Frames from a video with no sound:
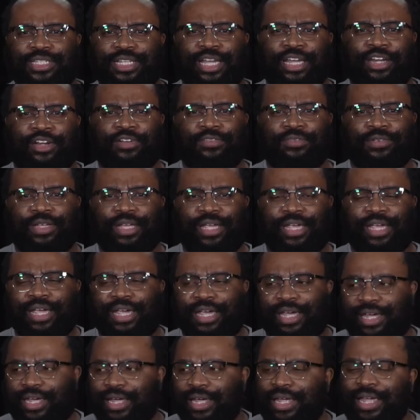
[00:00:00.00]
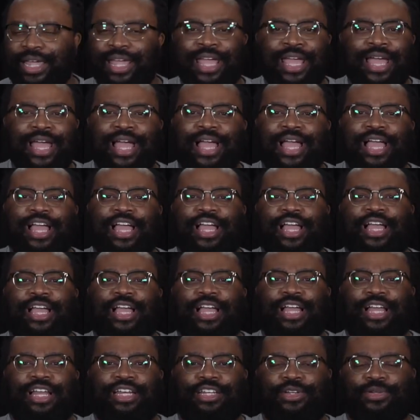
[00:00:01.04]
the end of the year,
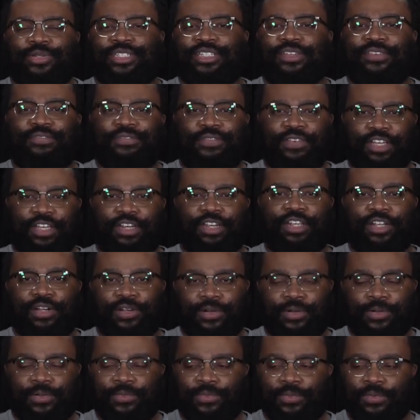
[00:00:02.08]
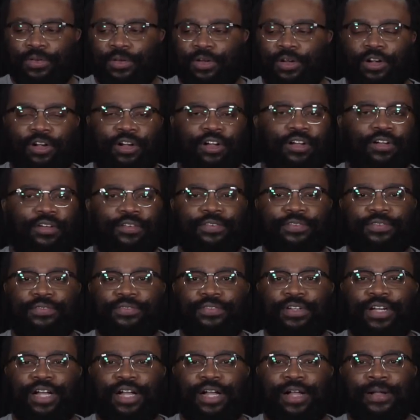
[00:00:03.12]
there was a video of
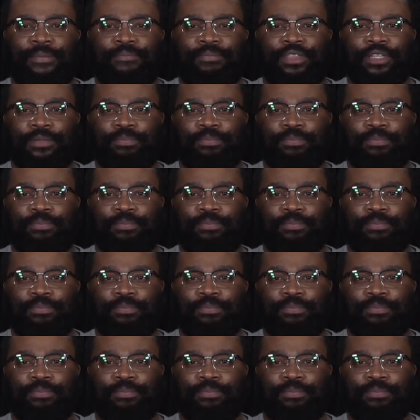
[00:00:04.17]
um,